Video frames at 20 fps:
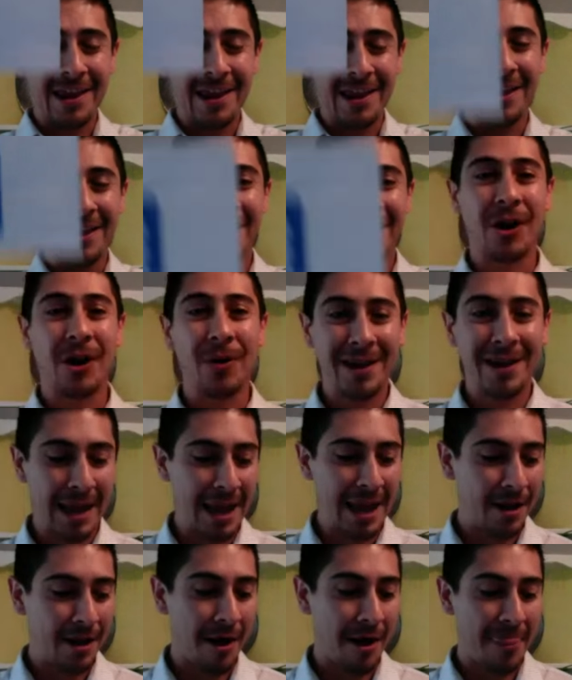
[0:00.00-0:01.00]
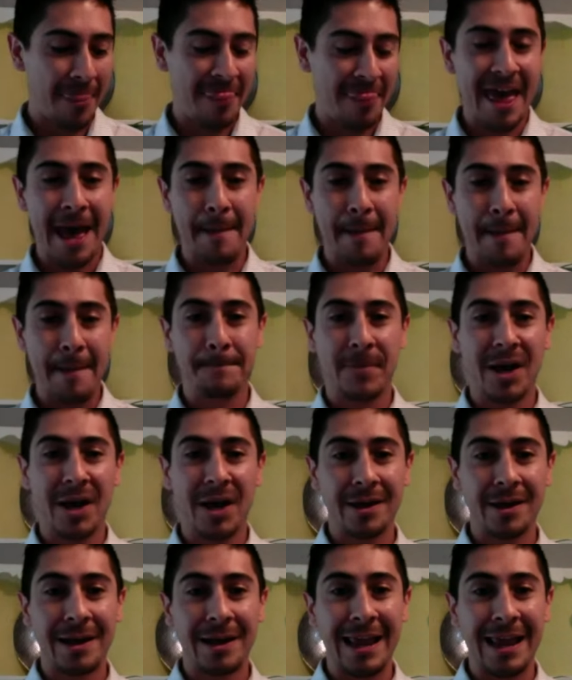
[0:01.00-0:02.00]
Go ahead and hit on that
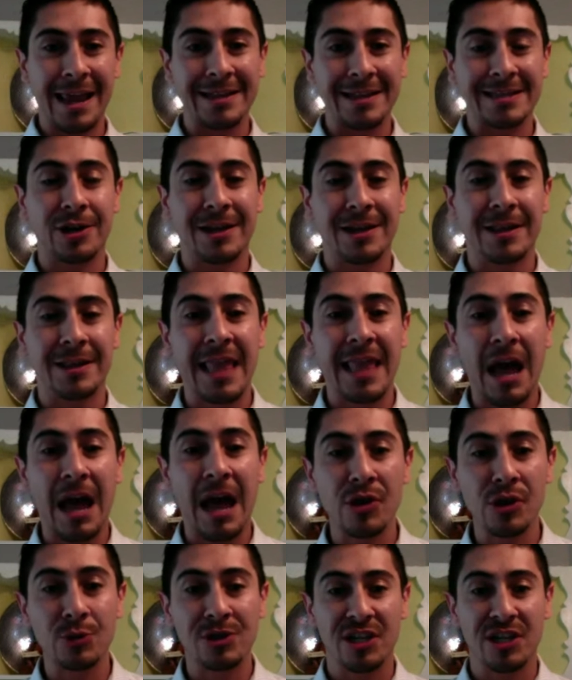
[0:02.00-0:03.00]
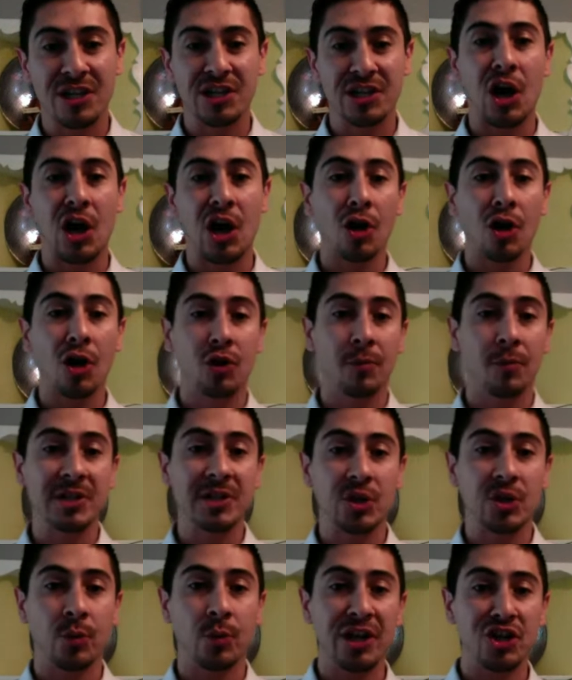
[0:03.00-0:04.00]
button, and it's going to allow you to toggle
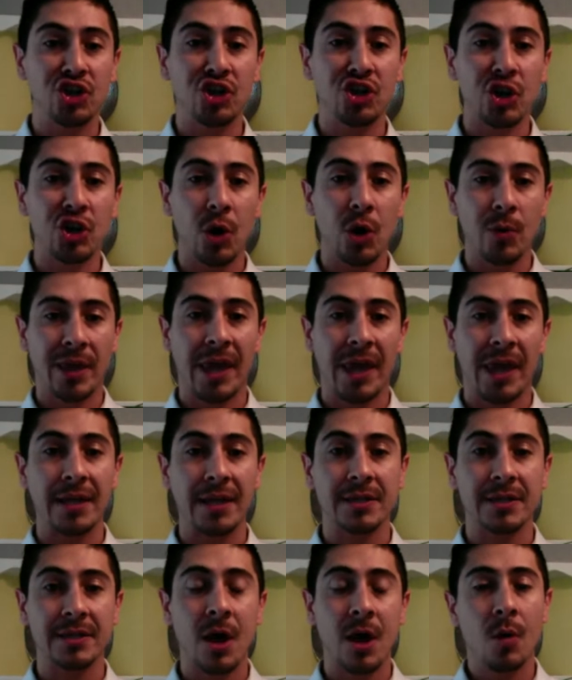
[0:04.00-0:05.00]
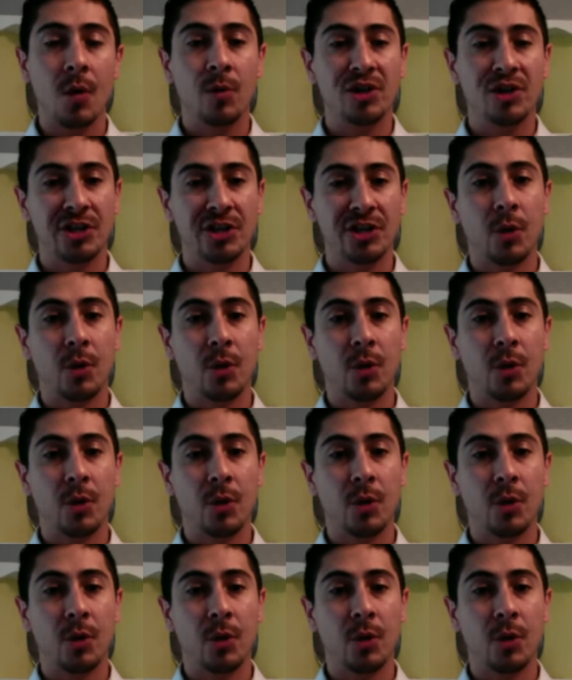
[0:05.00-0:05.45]
between showcase, which is